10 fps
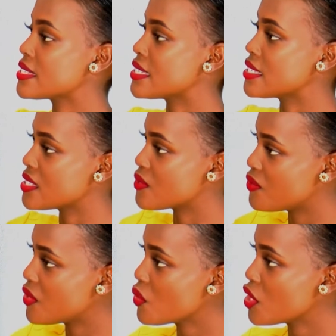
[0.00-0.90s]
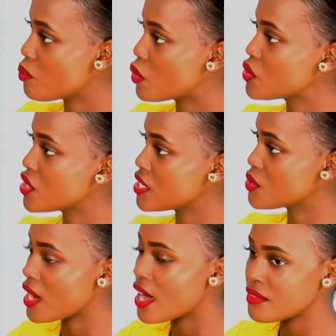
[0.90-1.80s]
that it is very important to
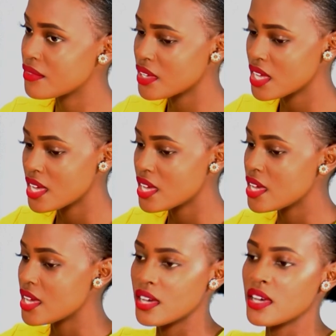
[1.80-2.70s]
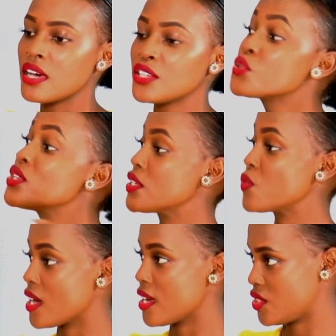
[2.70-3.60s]
have, to
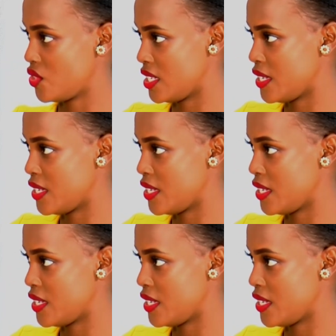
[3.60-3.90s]
network actually.